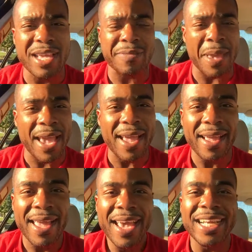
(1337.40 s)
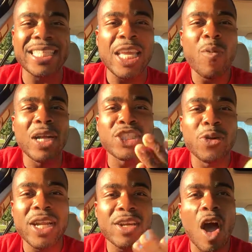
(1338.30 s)
man. Because he wants you
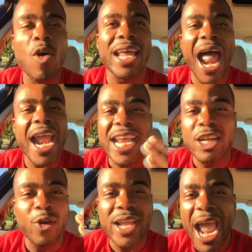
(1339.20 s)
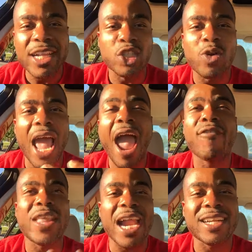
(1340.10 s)
to know that I didn't create you to
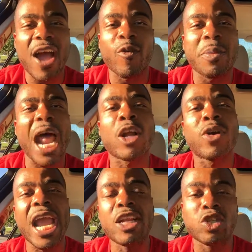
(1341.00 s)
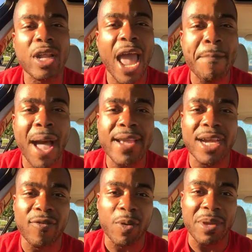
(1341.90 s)
have that government. I created you to have my
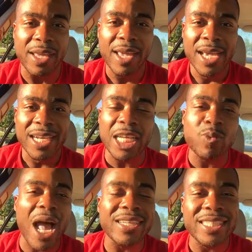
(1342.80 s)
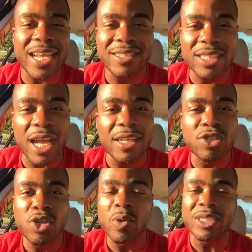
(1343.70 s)
government. That's why I said,
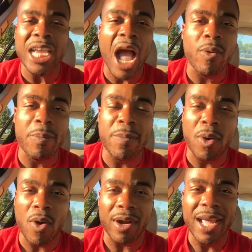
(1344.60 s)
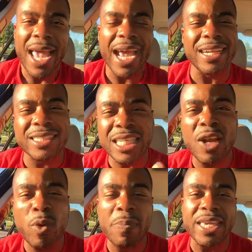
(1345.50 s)
unto you a child will be born, and a
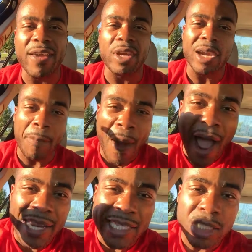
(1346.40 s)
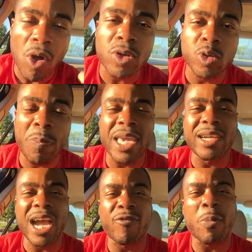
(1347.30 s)
son will be given, and upon his shoulders will be a
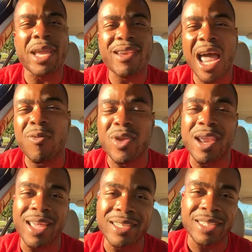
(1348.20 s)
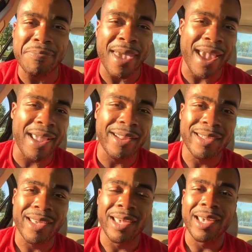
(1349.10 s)
government, not a religion, man.
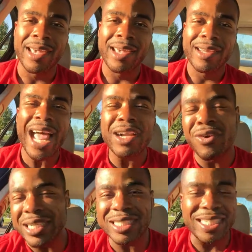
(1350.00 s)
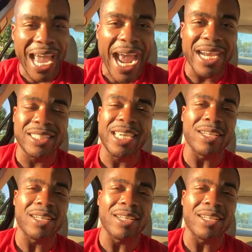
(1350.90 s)
Not Christianity